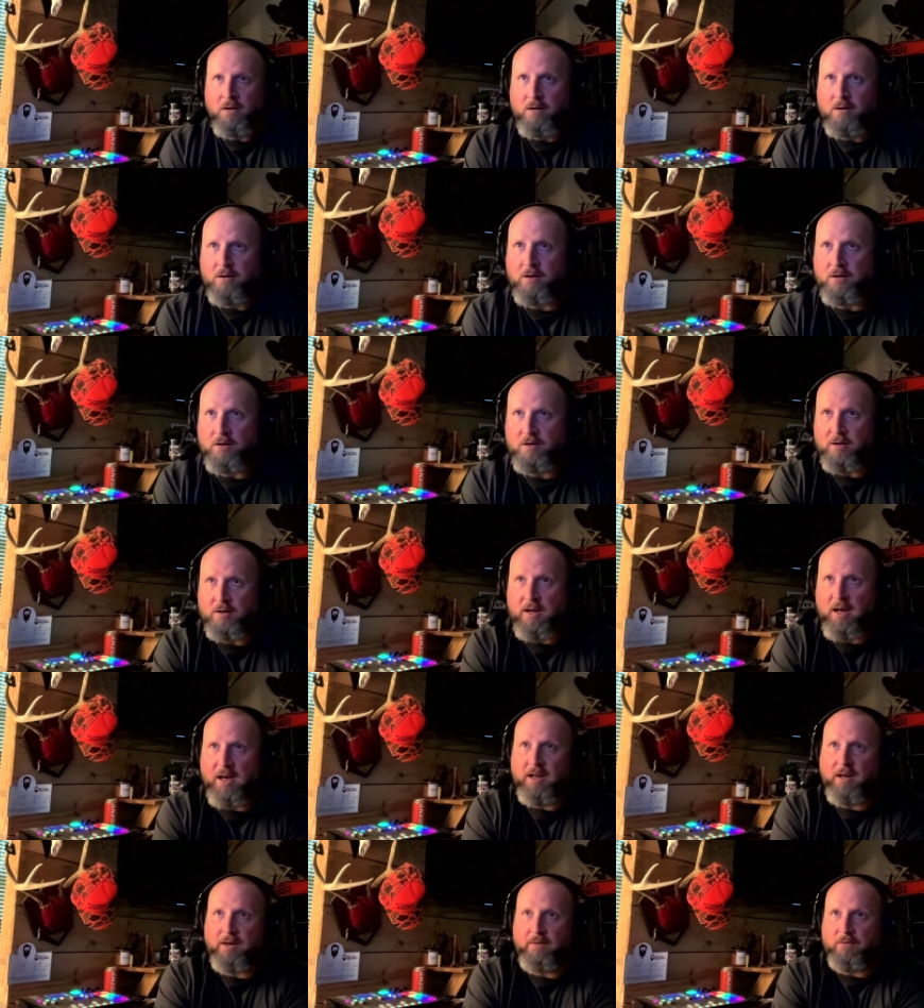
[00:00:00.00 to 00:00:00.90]
a
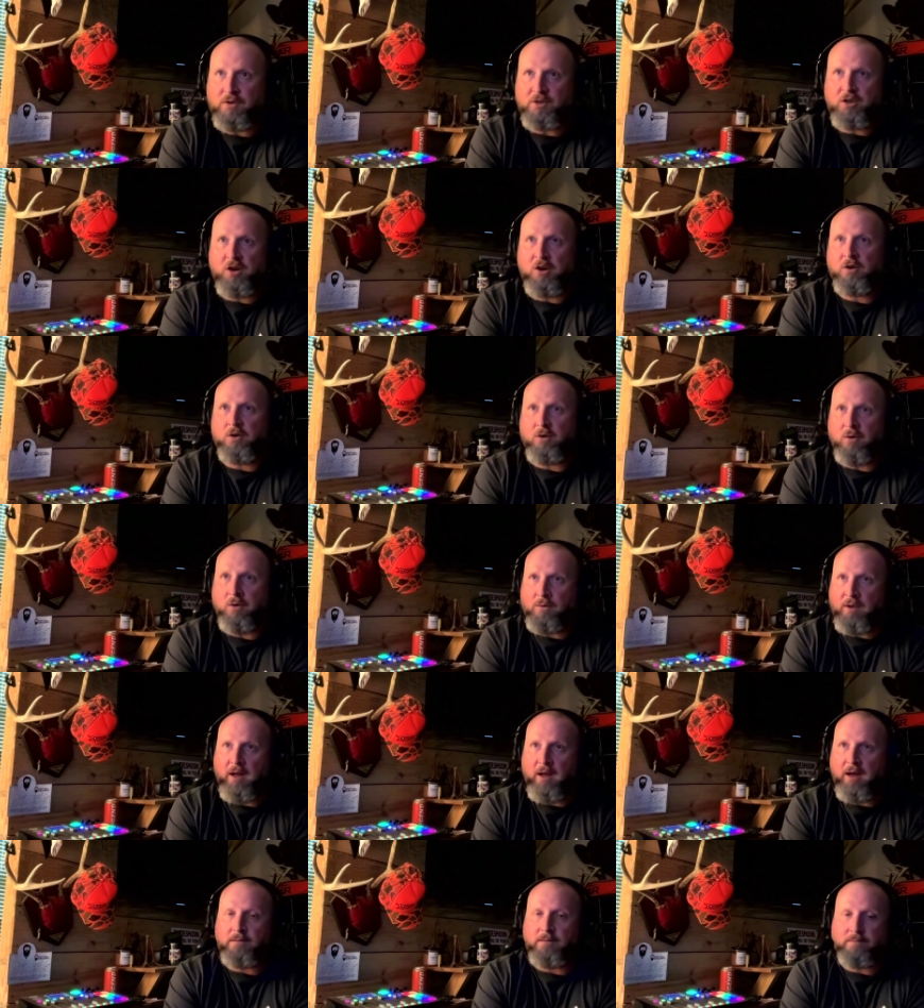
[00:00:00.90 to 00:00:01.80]
negative return on
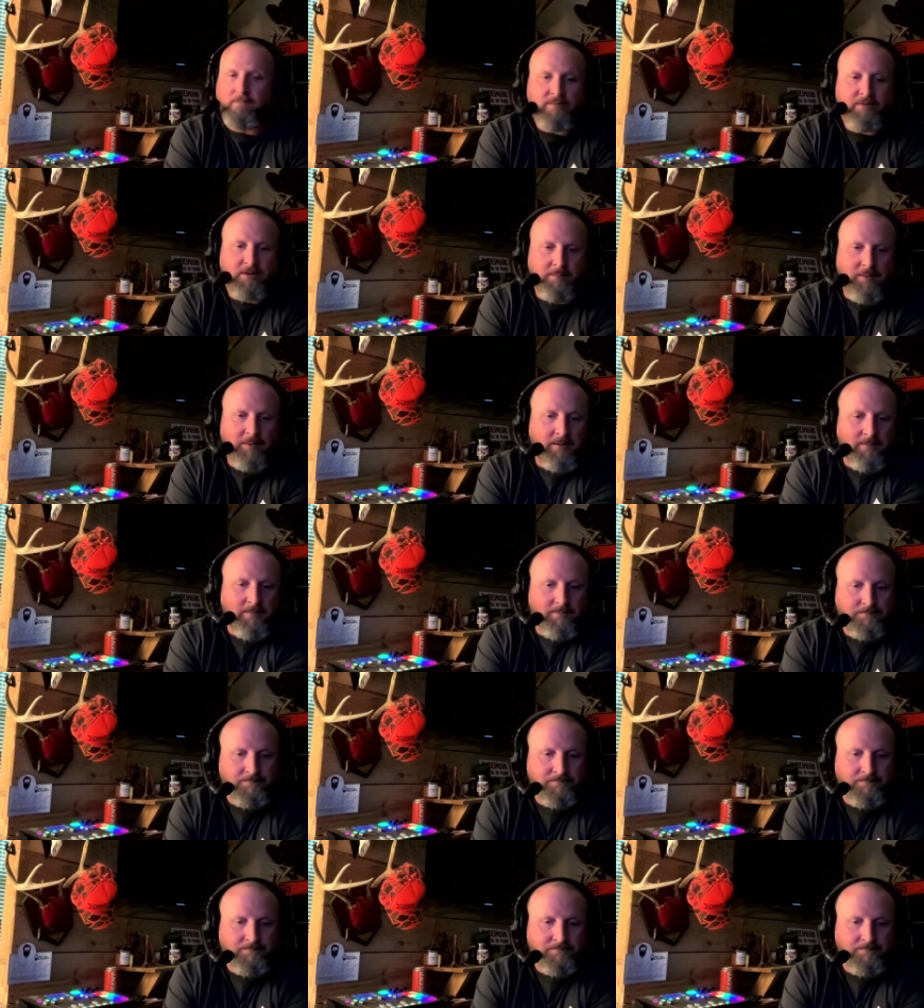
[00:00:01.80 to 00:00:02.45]
that to me.